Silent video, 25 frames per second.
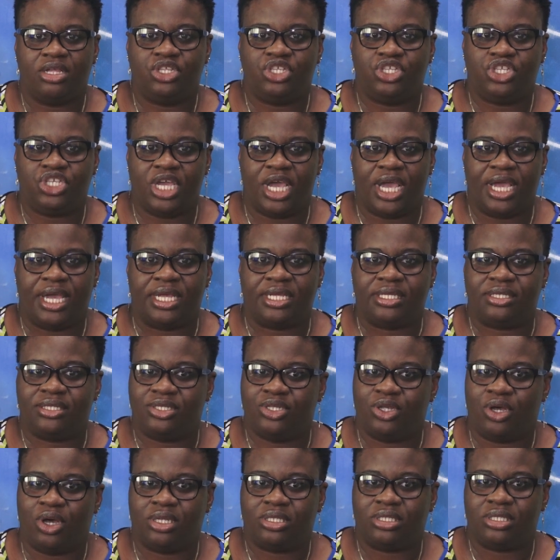
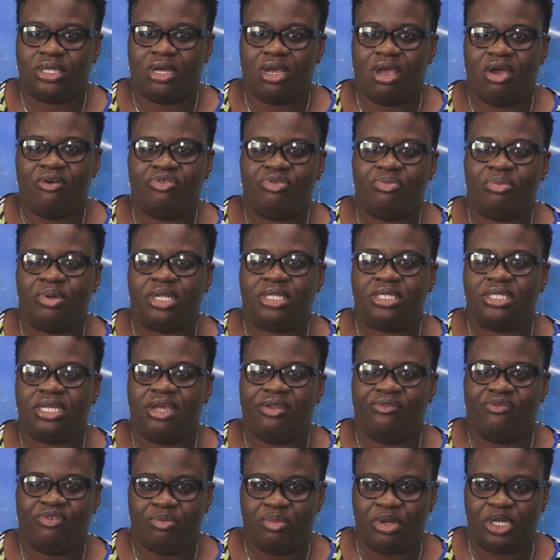GIS.Government
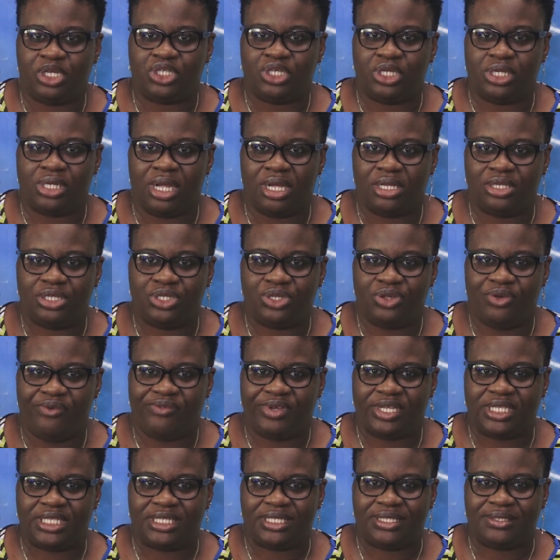Information
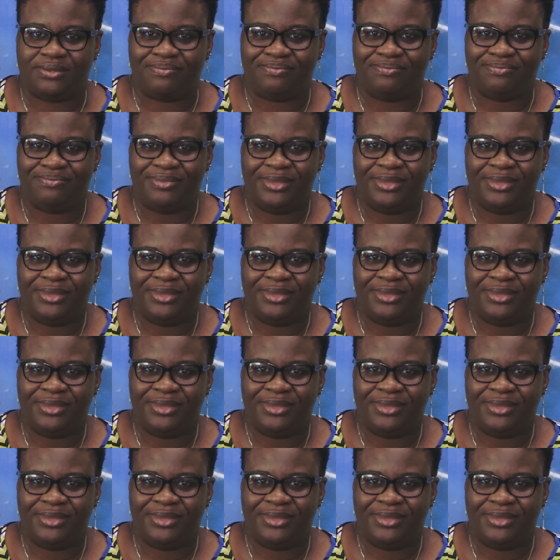Service.